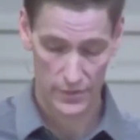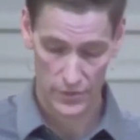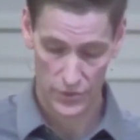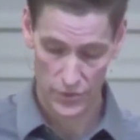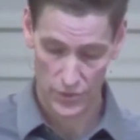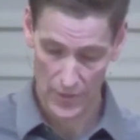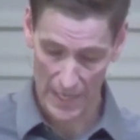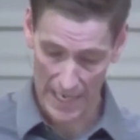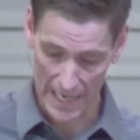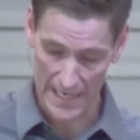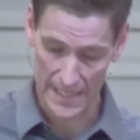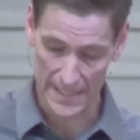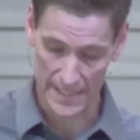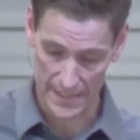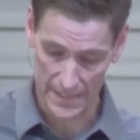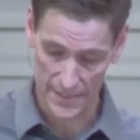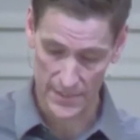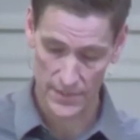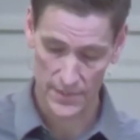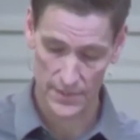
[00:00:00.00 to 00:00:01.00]
to
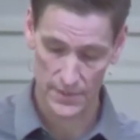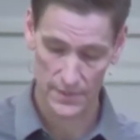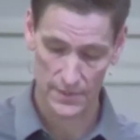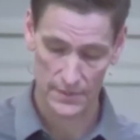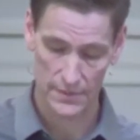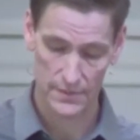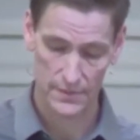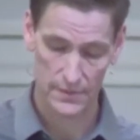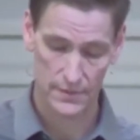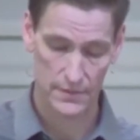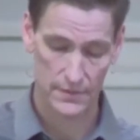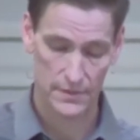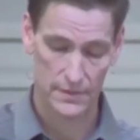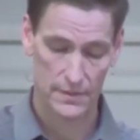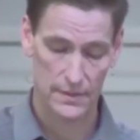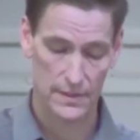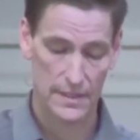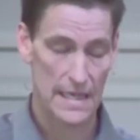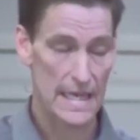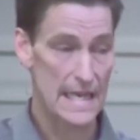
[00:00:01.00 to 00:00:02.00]
Hades,
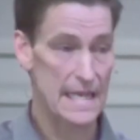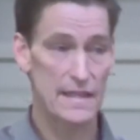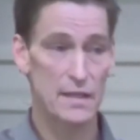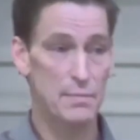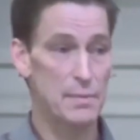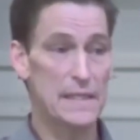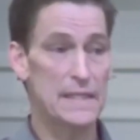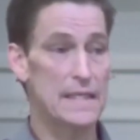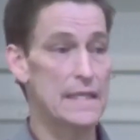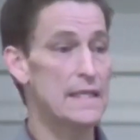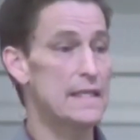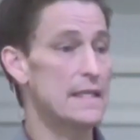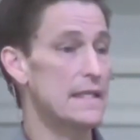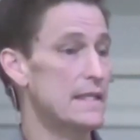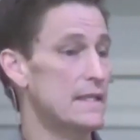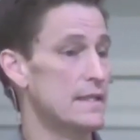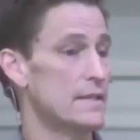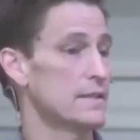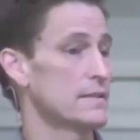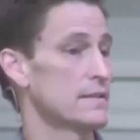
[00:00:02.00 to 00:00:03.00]
in the
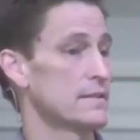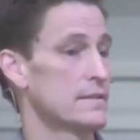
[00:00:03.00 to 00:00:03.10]
beginning,